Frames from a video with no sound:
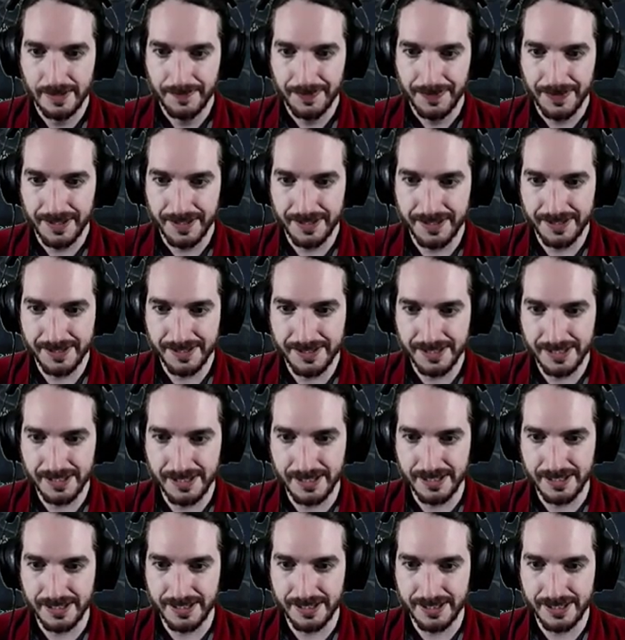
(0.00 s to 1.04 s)

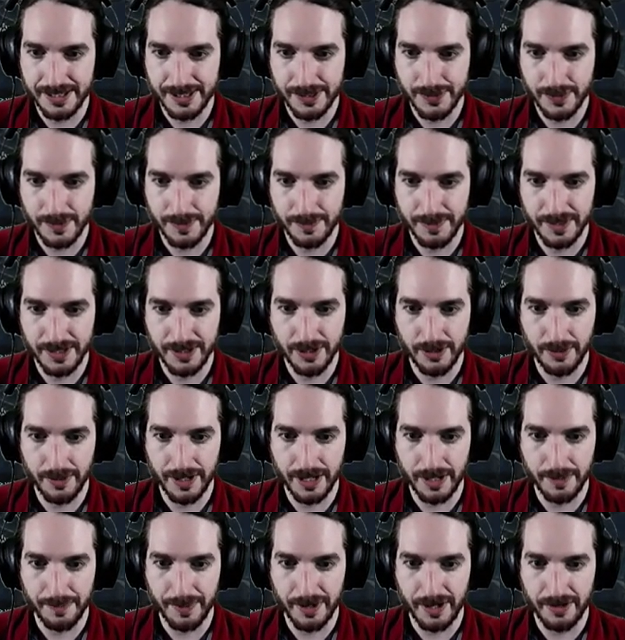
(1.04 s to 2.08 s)
Indeed, this would mean
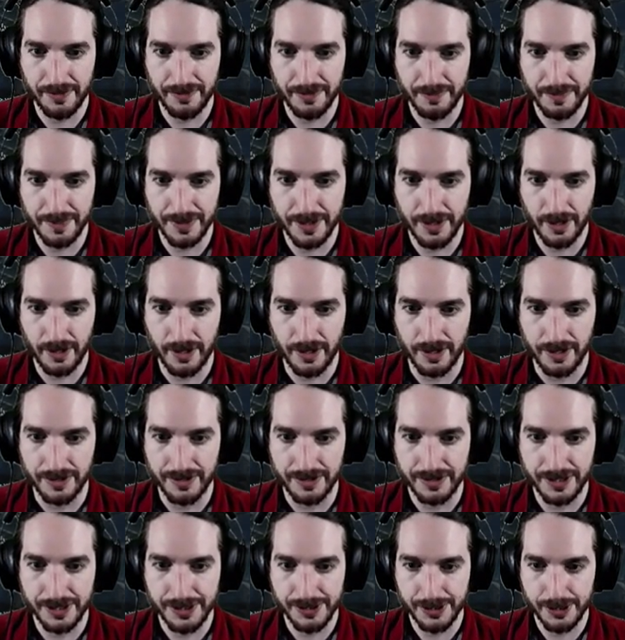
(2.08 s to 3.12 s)
going above and
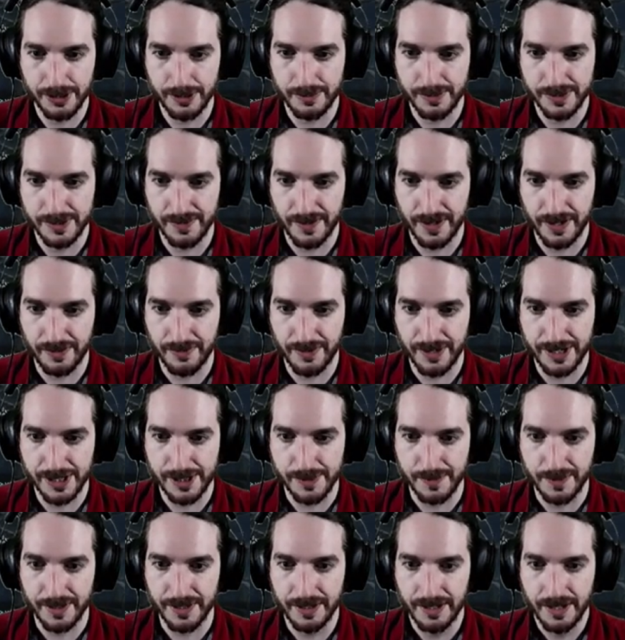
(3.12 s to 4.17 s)
beyond the terms of our
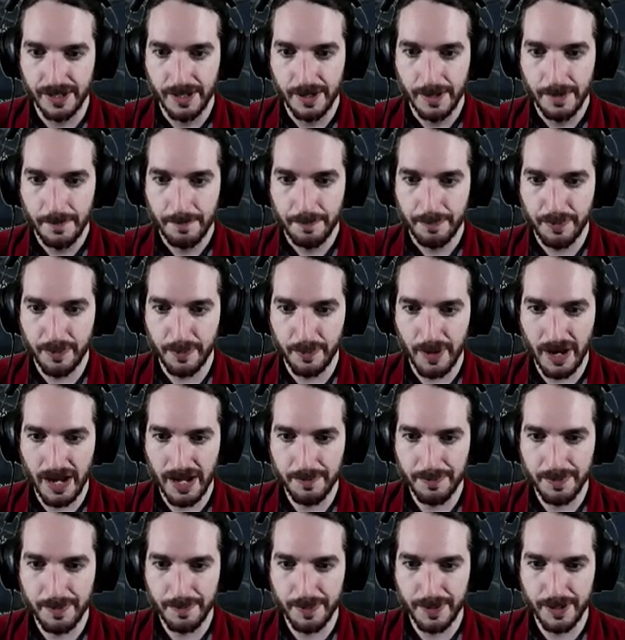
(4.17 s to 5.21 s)
arrangement, but
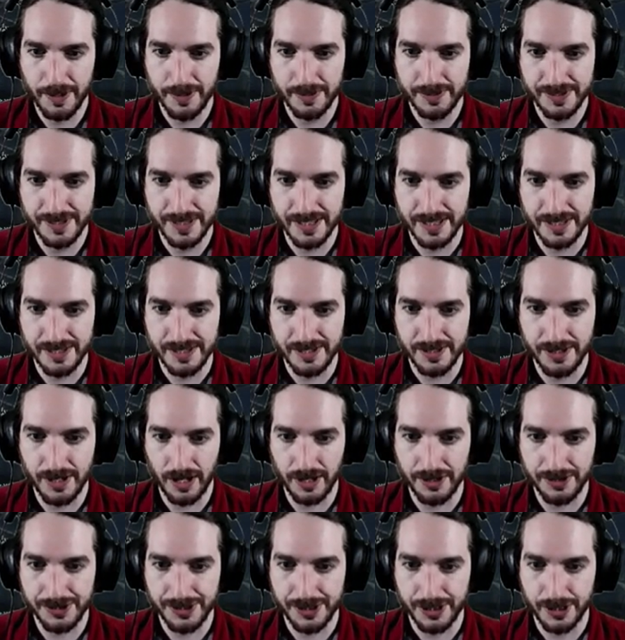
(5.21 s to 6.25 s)
I propose this
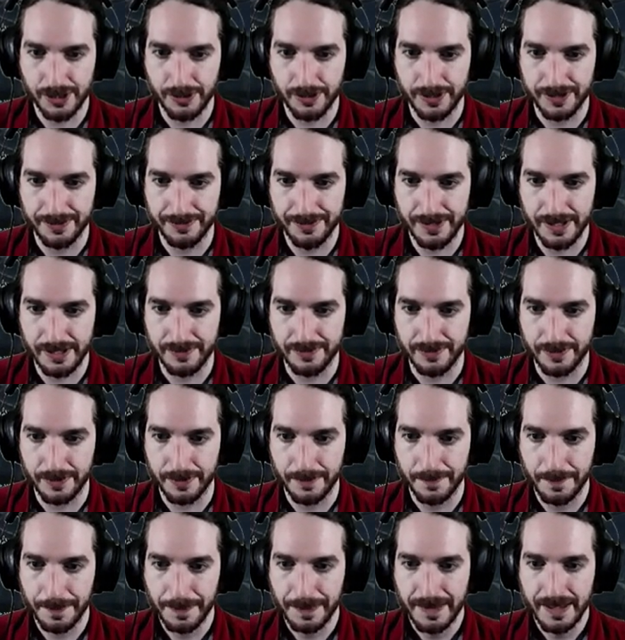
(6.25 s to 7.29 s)
not to curry favor.
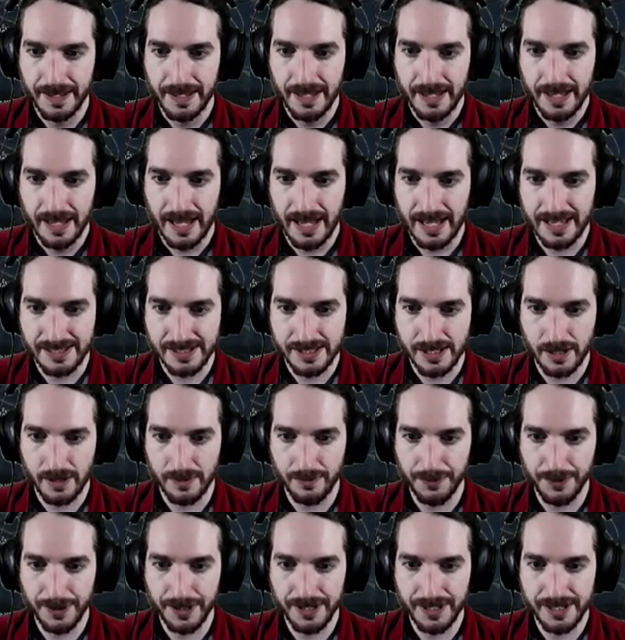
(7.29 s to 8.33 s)
As
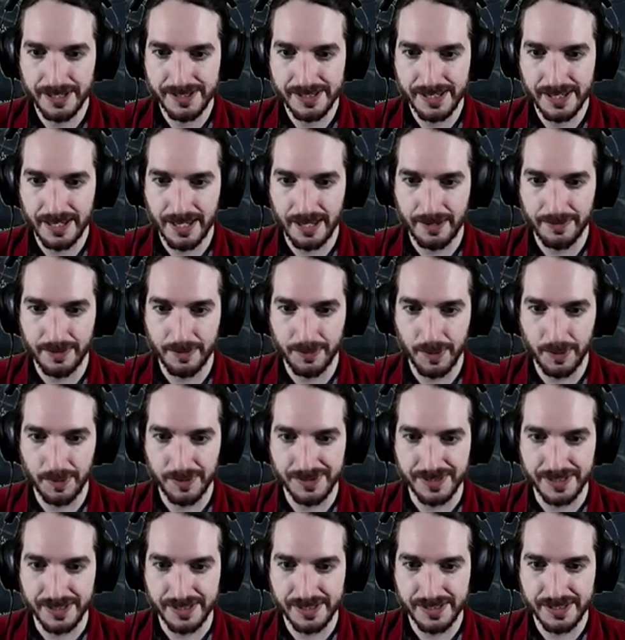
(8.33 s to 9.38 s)
confident as I am that we
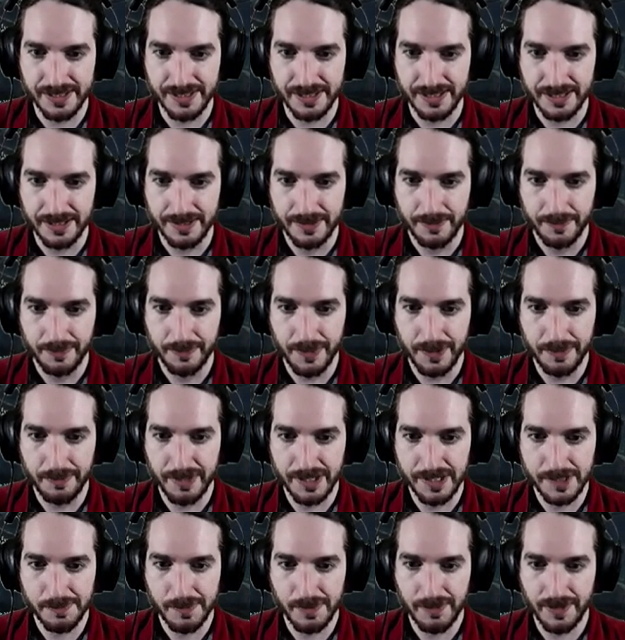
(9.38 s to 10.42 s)
will succeed, we
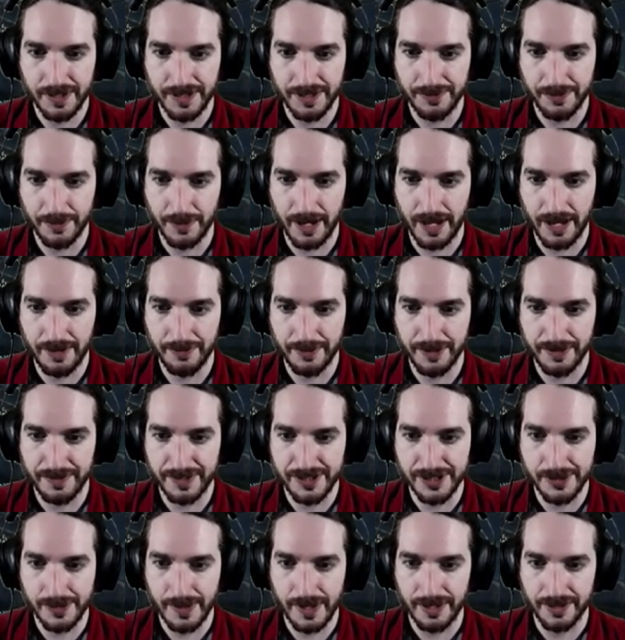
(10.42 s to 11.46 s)
must be ready for every
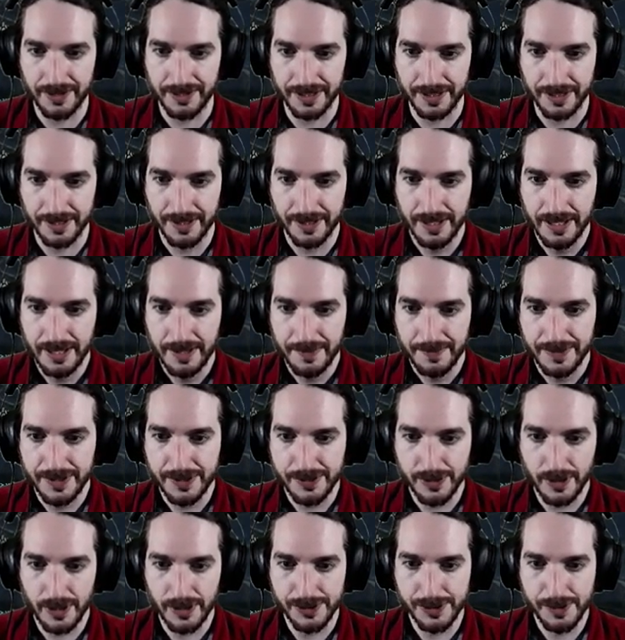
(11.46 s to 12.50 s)
eventuality.
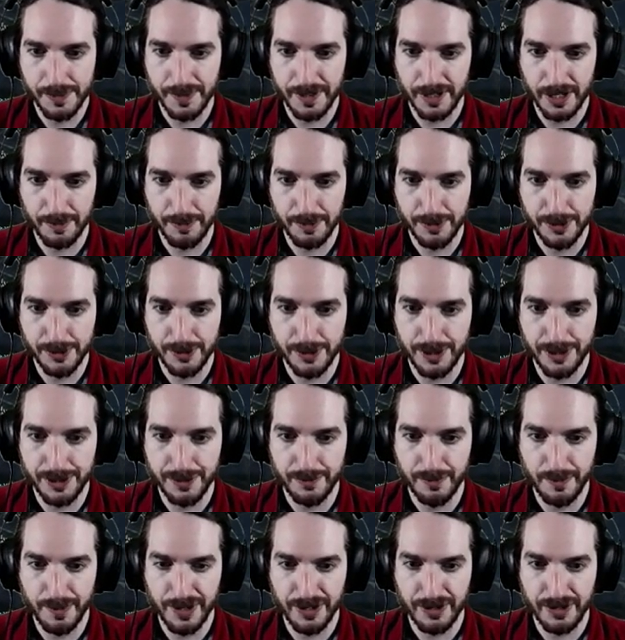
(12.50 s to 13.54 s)
This would also be an opportunity to
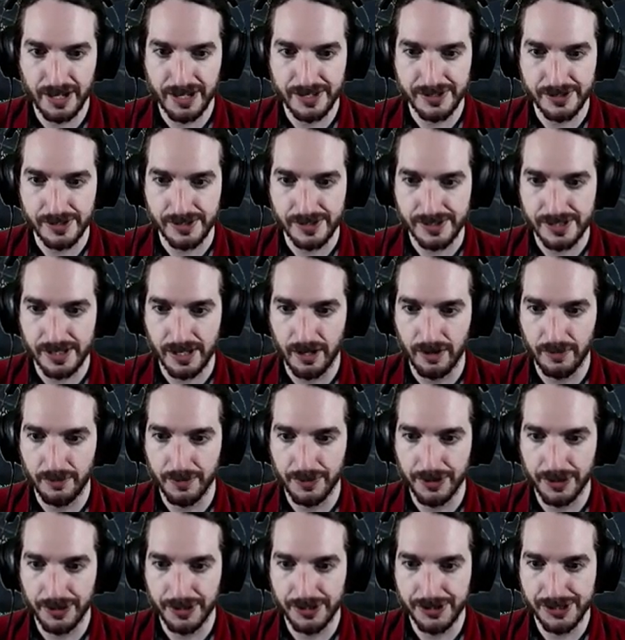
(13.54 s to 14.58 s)
familiarize ourselves
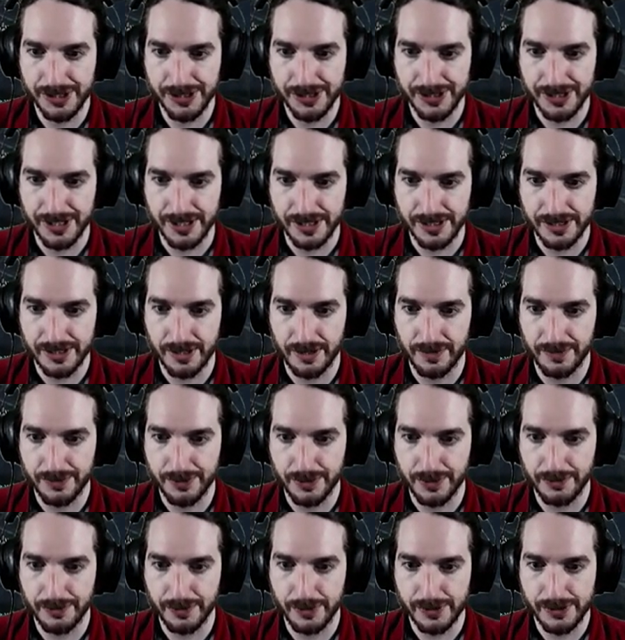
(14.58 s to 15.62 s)
with the logistics of
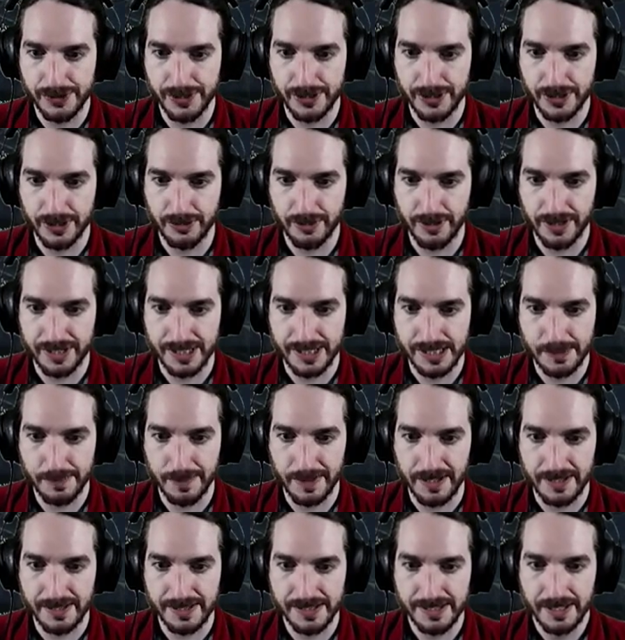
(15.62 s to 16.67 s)
traversing the Great
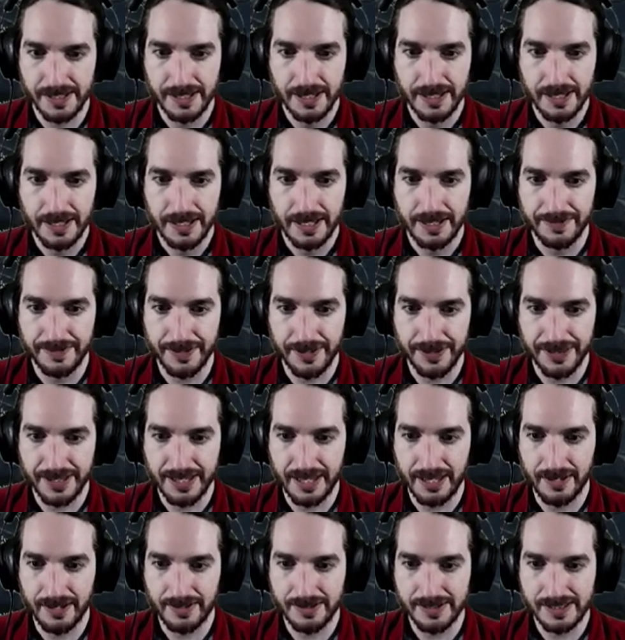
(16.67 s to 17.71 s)
Expanse. If
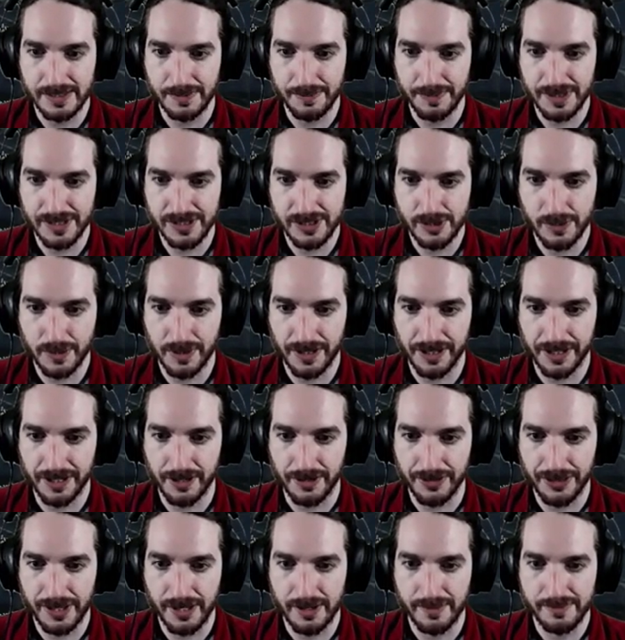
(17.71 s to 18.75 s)
nothing else, it beats twiddling
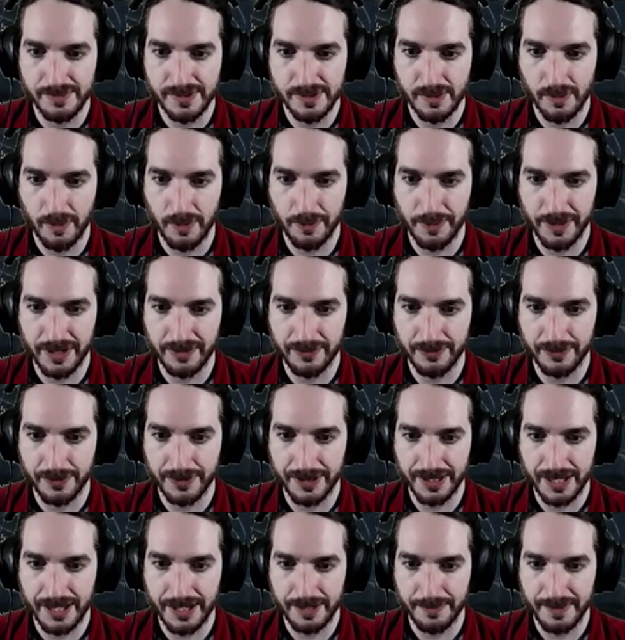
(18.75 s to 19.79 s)
our thumbs while we wait for
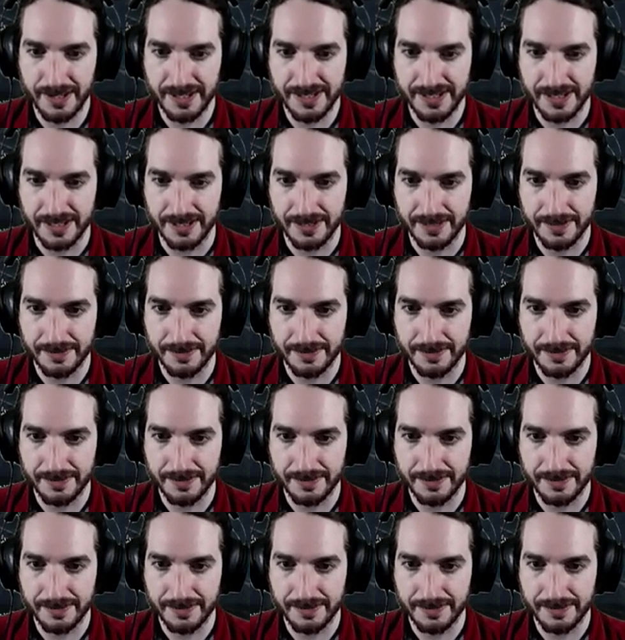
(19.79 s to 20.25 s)
the adamantite.